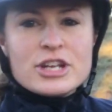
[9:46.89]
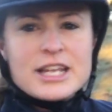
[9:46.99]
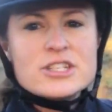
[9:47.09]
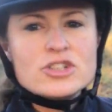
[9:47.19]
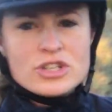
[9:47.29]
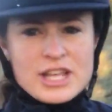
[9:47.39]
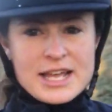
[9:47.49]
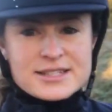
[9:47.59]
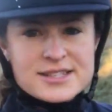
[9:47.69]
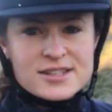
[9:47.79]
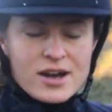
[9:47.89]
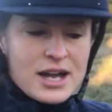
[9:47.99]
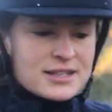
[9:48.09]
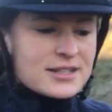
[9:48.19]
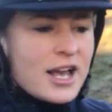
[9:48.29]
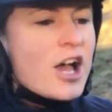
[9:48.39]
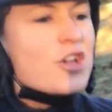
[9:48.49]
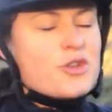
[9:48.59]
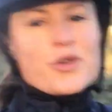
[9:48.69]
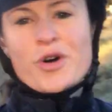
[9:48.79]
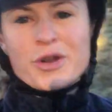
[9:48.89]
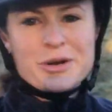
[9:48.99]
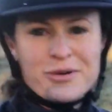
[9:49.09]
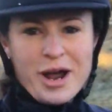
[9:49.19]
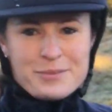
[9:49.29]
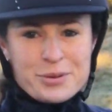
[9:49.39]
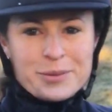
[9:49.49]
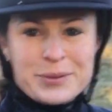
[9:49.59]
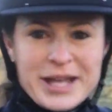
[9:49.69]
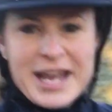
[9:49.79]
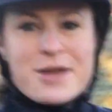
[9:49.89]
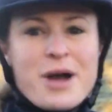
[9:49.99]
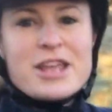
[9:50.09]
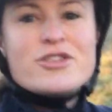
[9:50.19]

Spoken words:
you need to do the exercise, you're not going to ride properly anyway.